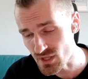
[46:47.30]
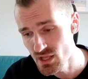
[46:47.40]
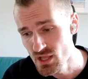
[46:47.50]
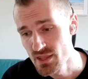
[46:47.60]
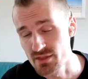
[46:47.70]

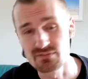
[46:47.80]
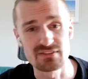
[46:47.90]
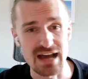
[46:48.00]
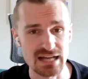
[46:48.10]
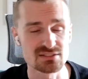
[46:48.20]
the
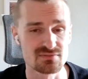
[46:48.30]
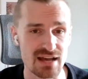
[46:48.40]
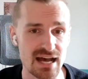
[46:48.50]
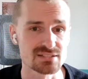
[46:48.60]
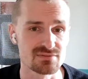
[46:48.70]
vast,
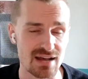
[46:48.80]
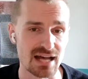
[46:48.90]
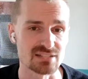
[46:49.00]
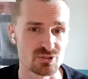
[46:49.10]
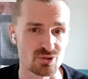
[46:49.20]
vast, vast
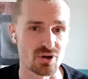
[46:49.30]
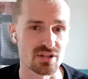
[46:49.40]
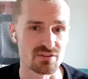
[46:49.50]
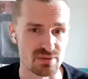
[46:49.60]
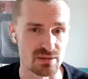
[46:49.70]
majority of
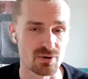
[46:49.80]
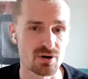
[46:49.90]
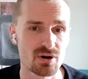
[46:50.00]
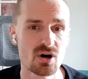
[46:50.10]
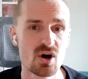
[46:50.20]

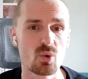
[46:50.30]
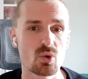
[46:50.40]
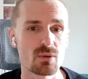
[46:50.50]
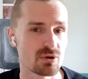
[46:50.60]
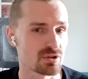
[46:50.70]
people were
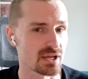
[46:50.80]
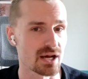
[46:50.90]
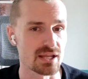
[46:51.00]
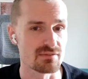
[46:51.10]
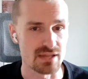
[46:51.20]
building on
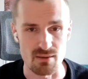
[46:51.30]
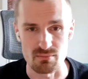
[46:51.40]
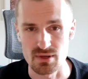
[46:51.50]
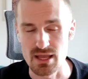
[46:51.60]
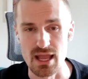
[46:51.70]
EVM.
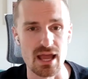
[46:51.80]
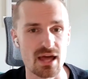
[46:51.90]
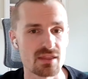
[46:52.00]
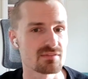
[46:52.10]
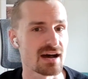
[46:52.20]
And the
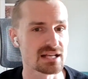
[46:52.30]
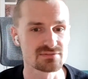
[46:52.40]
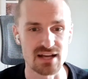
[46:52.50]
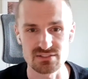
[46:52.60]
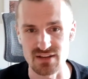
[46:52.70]
vast,
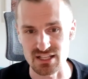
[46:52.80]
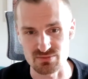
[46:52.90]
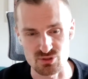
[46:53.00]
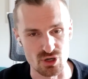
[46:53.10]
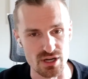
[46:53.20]
vast, vast
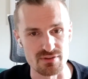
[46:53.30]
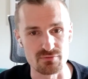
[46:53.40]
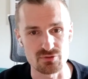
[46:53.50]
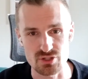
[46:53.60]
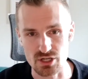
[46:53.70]
majority of
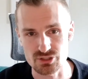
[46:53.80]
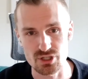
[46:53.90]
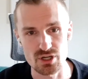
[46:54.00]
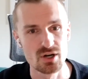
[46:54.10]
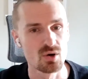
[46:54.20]
infrastructure,
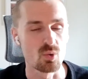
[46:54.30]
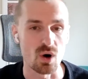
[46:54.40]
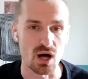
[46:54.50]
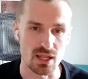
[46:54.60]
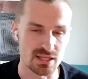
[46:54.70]

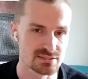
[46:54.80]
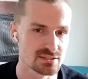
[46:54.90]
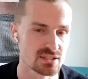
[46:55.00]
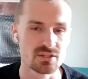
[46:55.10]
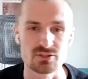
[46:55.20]
wallets,
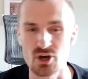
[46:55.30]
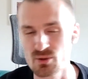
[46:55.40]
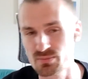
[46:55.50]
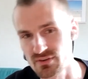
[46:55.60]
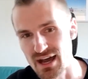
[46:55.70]
node
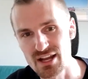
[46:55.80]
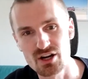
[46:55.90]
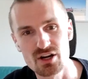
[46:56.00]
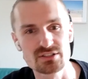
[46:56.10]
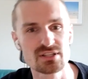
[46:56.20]

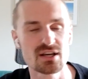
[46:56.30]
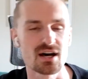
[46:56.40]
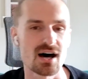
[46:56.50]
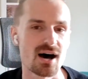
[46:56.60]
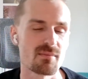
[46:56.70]
providers,
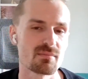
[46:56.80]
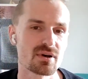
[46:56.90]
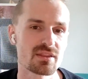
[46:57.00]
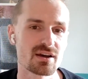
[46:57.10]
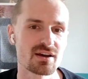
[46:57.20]
um,
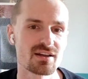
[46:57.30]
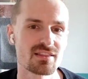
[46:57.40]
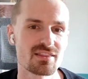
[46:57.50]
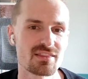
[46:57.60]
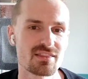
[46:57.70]
the
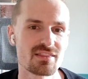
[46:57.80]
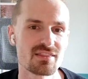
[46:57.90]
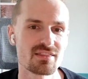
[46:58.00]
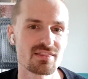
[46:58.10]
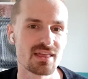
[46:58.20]

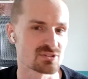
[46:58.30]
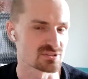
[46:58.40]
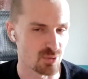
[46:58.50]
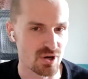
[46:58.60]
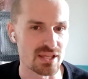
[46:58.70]
they were
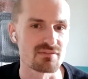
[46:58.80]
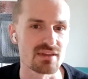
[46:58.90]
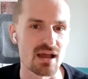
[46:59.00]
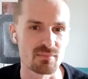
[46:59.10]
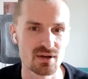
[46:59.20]
supporting
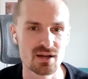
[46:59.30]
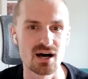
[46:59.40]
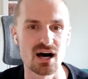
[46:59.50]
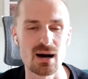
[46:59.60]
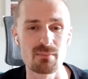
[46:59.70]
EVM.
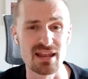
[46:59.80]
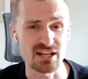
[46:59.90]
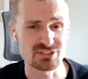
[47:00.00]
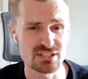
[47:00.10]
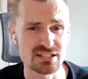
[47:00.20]
Um, and I actually
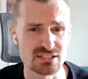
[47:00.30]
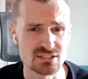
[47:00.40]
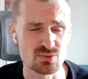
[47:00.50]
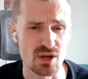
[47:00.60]
think this is one of the